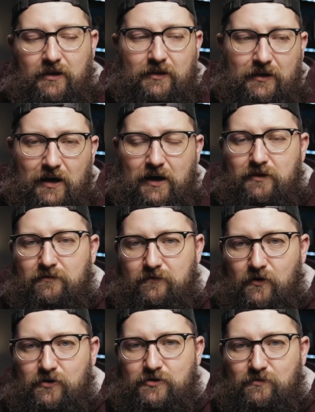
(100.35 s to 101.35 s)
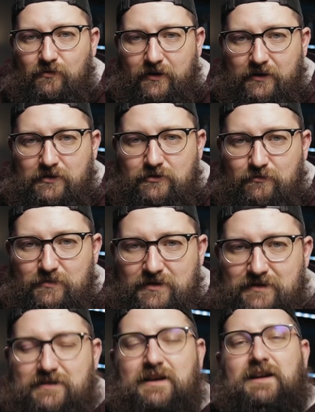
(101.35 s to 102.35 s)
a lot of virtual
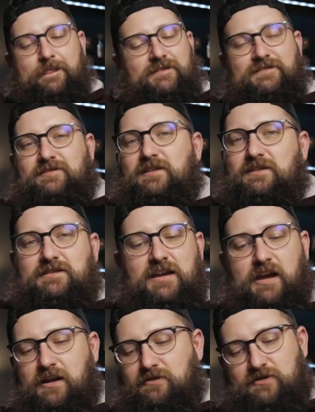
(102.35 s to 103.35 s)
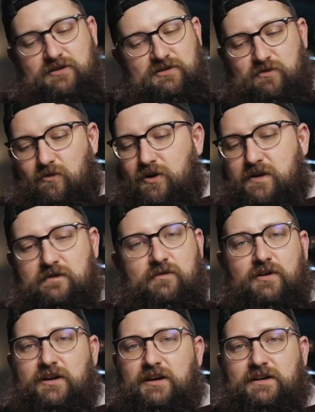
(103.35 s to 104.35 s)
instruments, 16 to
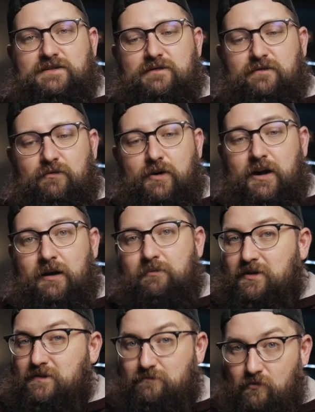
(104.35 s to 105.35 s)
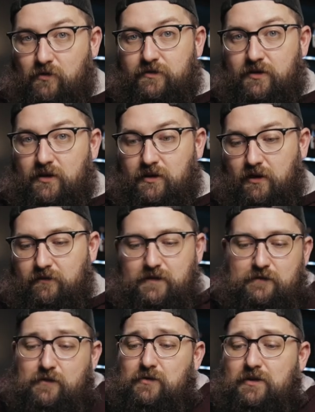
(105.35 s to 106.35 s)
24 gigs of RAM is more than enough.
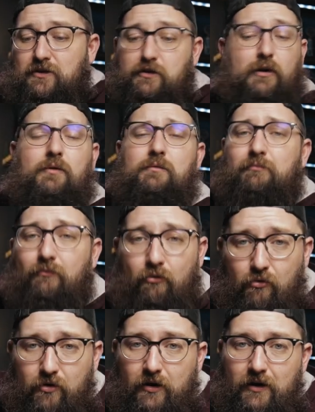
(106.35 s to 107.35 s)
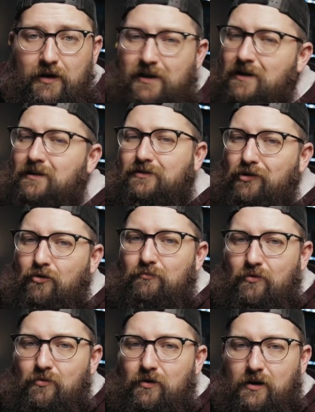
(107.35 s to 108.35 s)
If you can go more, go
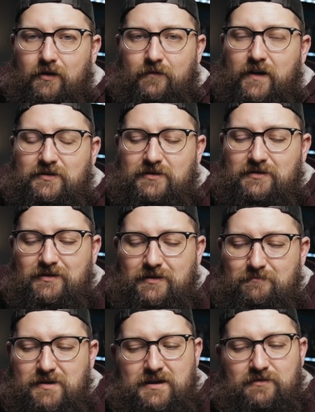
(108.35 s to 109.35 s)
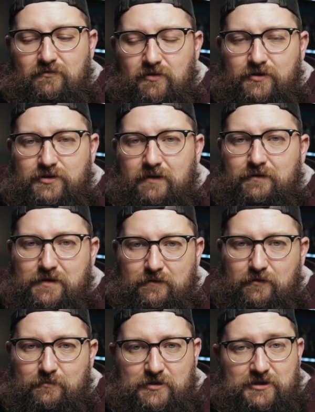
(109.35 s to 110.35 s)
more. That's just gonna make the longevity of
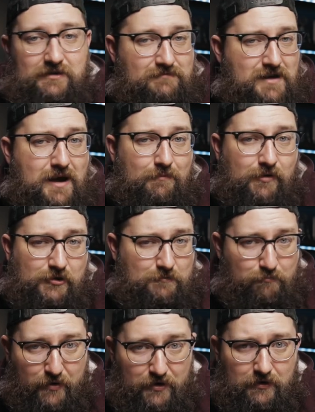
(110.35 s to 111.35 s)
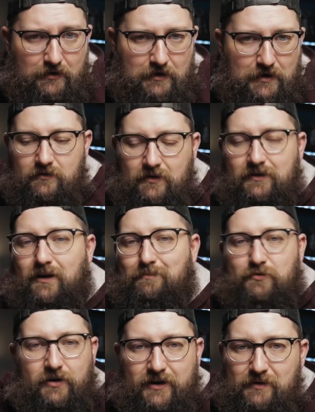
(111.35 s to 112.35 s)
your machine that much better and
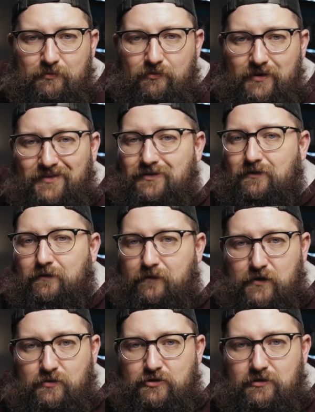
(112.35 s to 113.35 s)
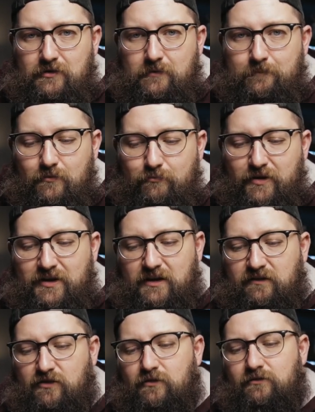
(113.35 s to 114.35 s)
upgradable in the future but
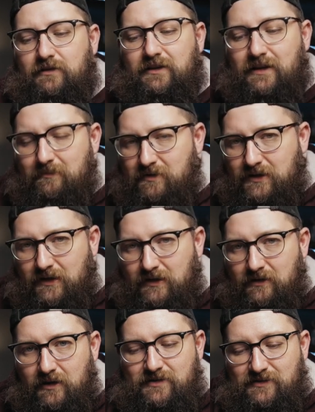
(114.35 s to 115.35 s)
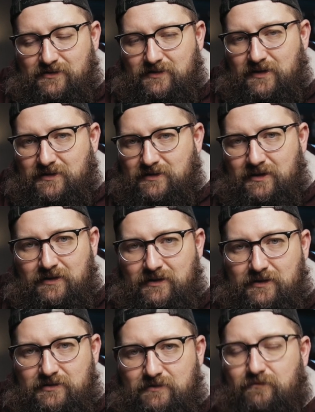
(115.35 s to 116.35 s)
if you're limited to 16
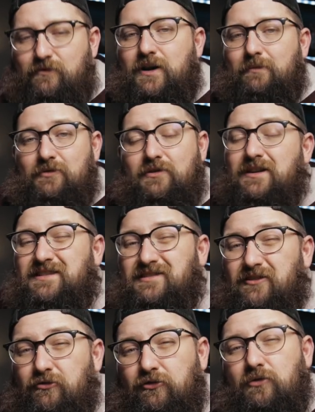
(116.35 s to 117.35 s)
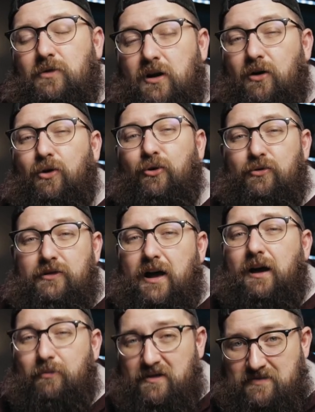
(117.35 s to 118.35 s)
gigs of RAM, you can still do a whole
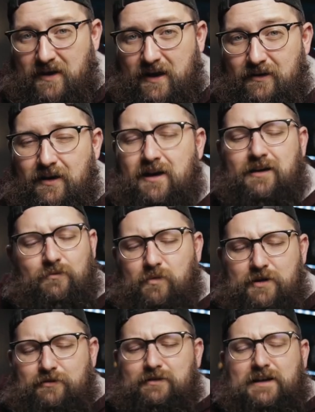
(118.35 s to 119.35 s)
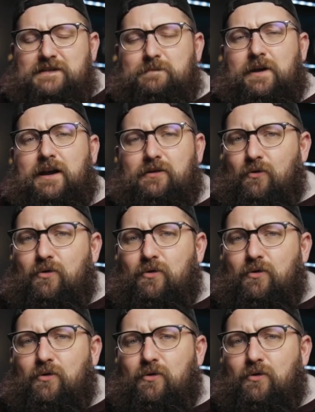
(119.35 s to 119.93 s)
lot with that. Whether that's Mac